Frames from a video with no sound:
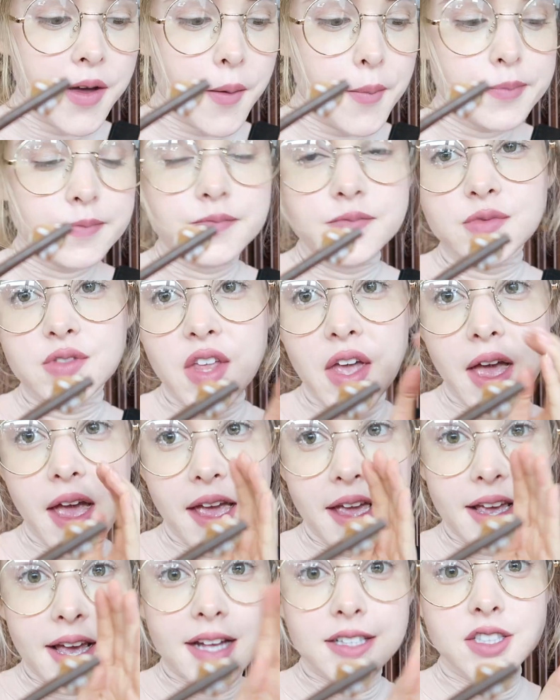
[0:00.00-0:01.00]
The
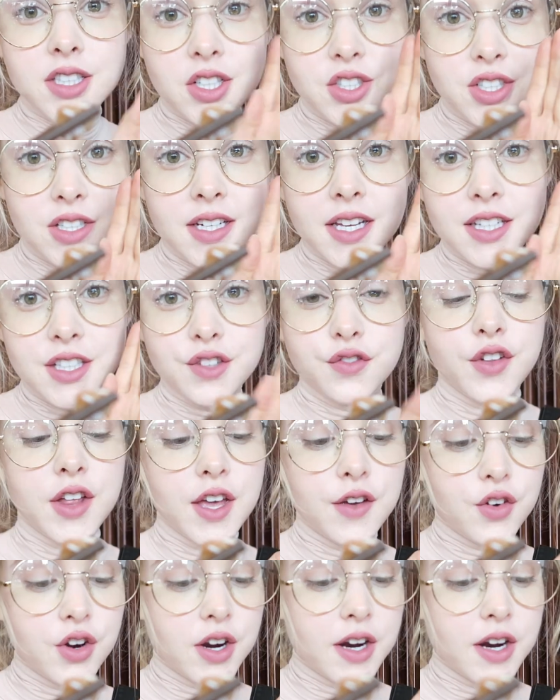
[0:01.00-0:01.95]
egg has such a nice flavor.